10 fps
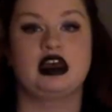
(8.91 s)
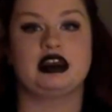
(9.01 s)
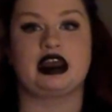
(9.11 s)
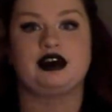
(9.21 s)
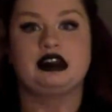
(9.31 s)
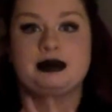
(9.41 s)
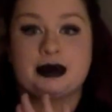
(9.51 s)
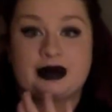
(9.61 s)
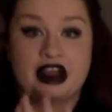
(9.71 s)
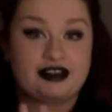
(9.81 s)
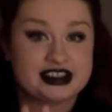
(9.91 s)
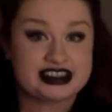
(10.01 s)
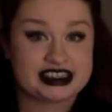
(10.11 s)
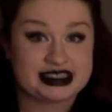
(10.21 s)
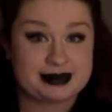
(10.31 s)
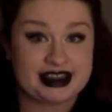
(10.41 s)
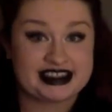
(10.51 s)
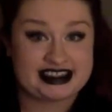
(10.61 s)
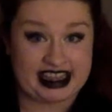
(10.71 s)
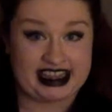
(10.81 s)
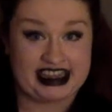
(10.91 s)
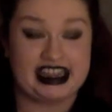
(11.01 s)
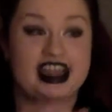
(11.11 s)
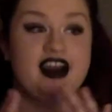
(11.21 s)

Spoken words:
Now, let me preface this by saying